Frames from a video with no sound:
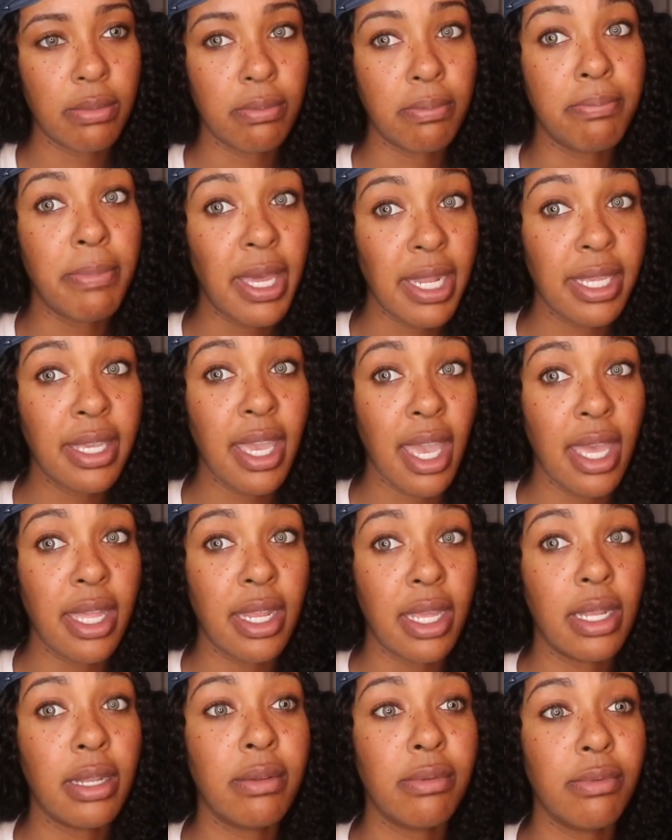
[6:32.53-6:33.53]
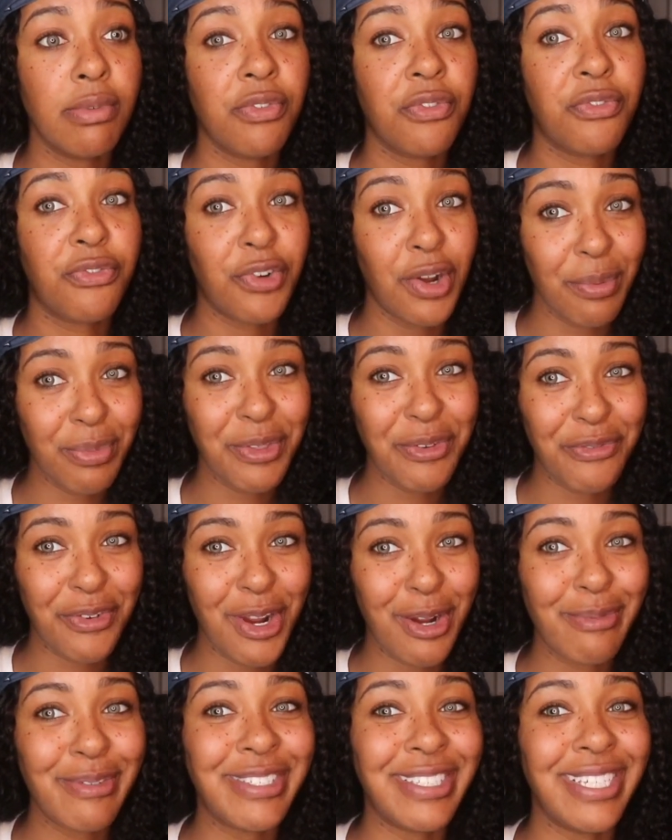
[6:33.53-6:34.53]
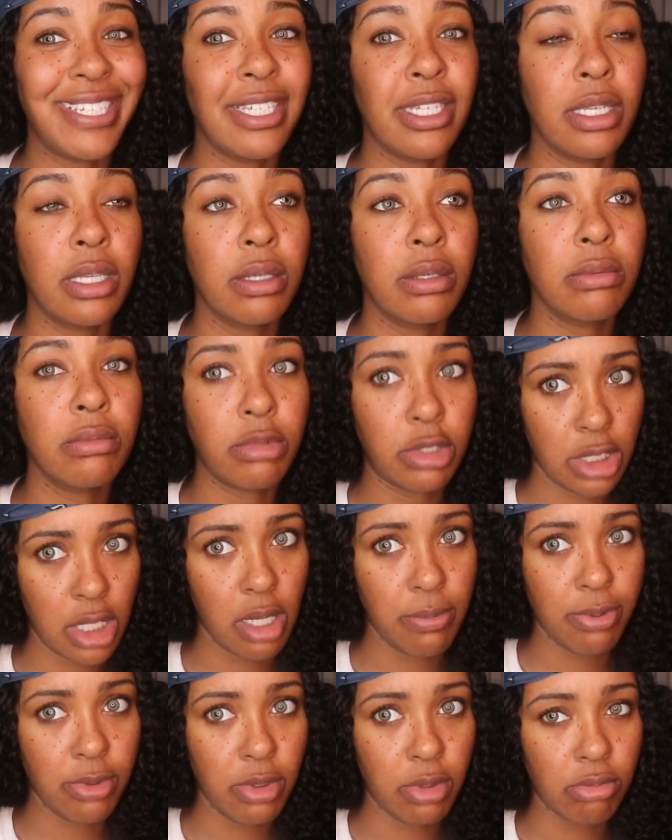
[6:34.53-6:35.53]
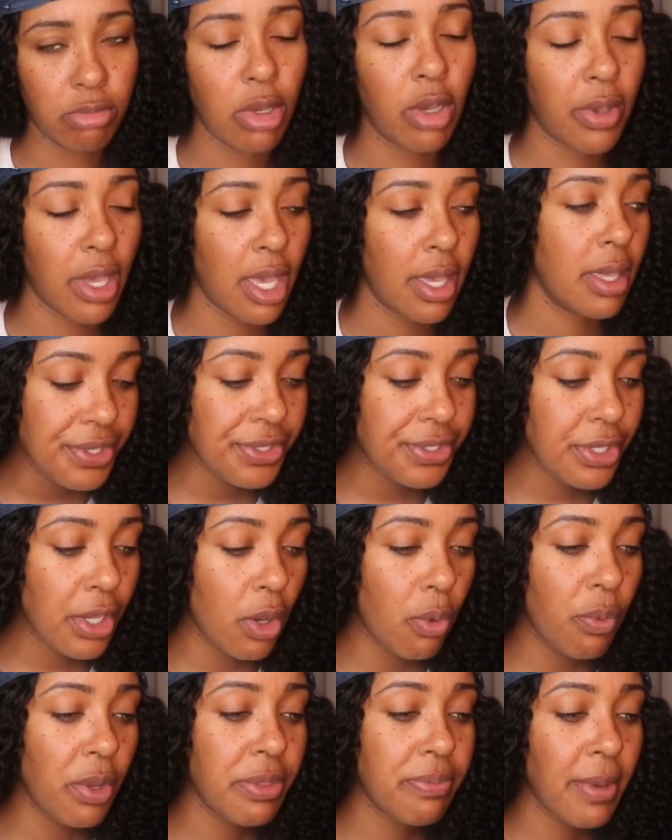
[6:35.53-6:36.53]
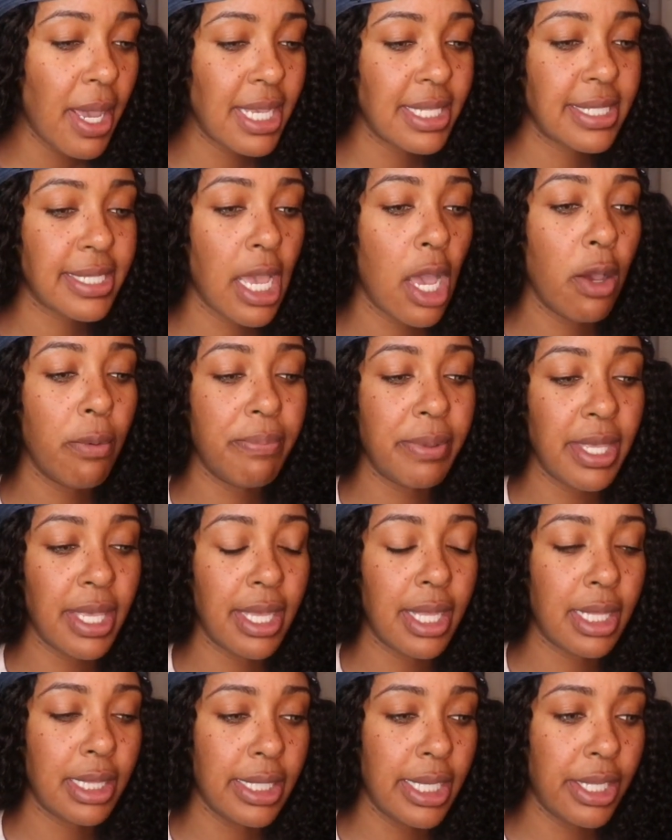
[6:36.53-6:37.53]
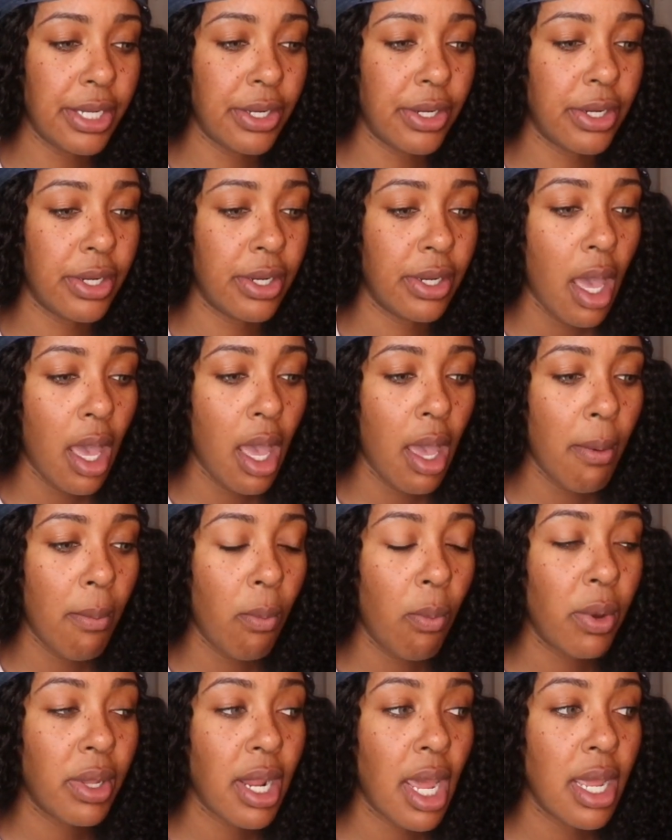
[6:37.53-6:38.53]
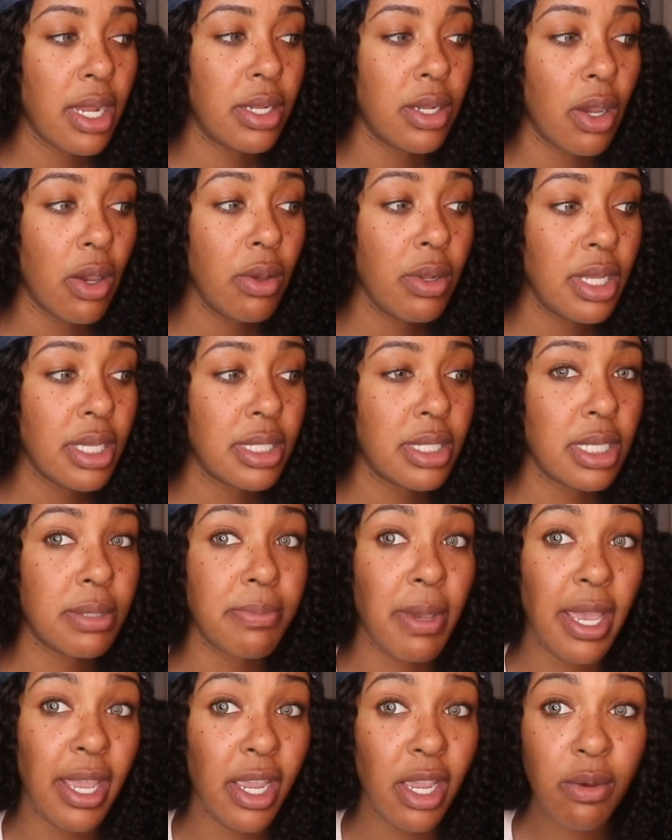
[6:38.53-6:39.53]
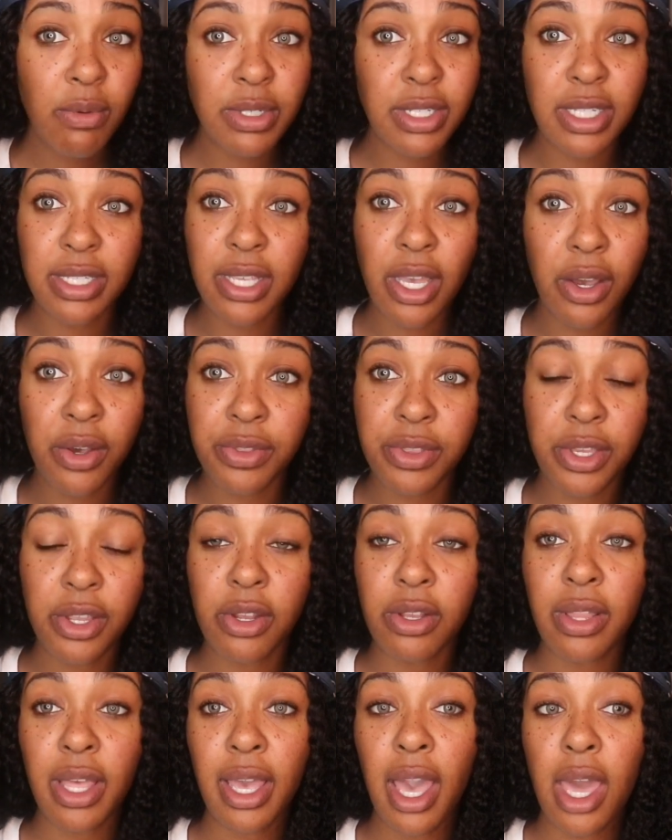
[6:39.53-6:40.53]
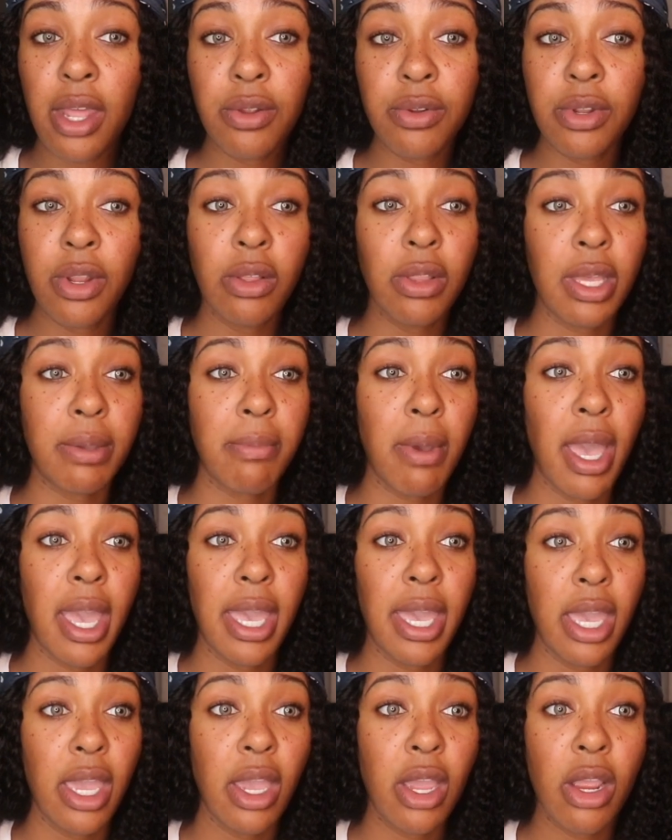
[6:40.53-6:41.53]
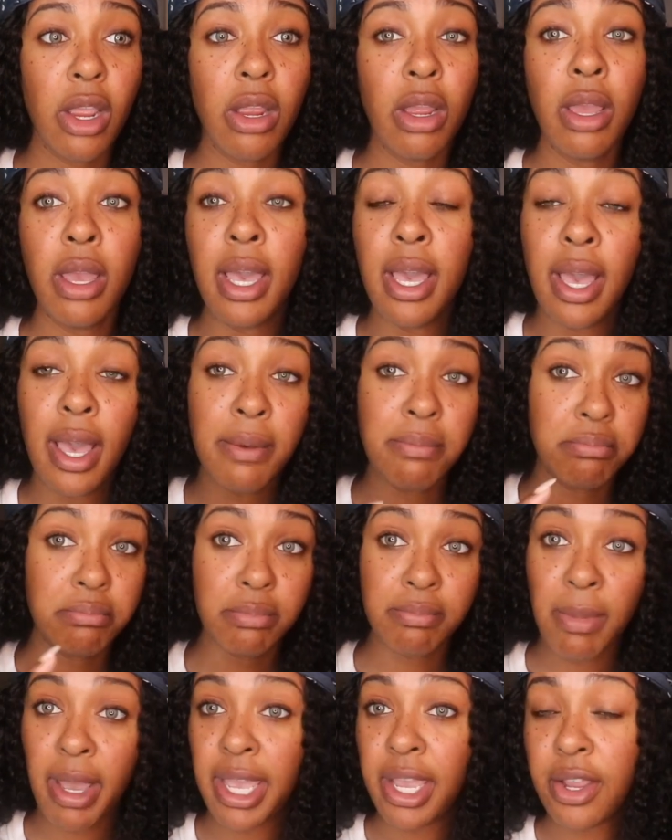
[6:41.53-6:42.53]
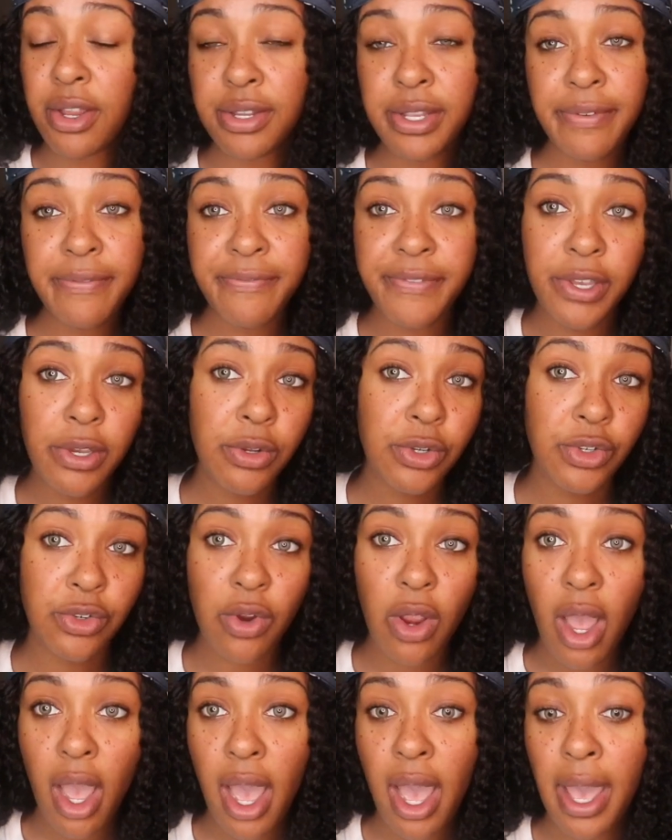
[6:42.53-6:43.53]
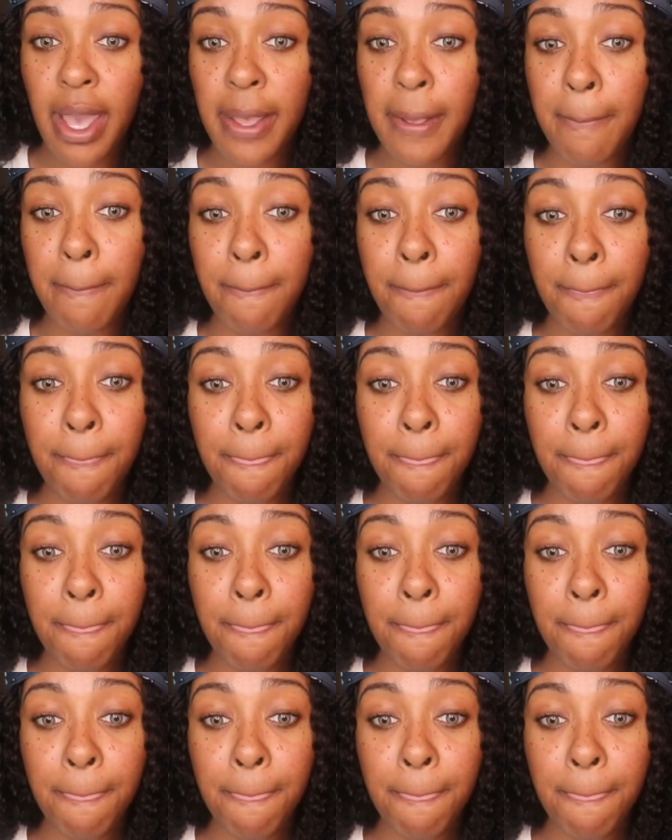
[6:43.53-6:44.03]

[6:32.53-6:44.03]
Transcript: medicated from the pharmacy shampoo, okay? So with my scalp being cleaner, what I noticed is my hair was just healthier. Like, I don't know, like my hair didn't feel dry.